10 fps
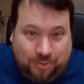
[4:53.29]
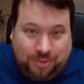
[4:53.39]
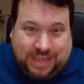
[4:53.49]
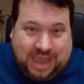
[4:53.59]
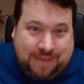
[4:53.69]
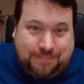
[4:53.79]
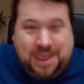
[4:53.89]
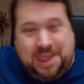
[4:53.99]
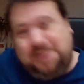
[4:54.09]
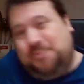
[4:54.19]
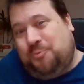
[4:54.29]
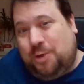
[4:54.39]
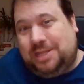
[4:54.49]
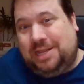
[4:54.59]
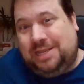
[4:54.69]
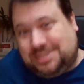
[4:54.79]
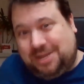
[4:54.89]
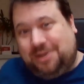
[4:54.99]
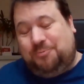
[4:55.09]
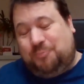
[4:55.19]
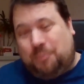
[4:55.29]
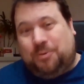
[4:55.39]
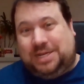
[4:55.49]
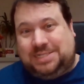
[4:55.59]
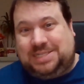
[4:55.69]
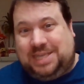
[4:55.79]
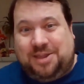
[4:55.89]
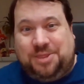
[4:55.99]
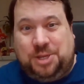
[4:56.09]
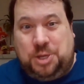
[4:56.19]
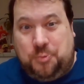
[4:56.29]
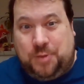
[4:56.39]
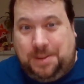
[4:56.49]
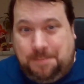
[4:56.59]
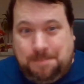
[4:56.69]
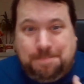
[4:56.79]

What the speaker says: old app and what we're going to see out of the new one.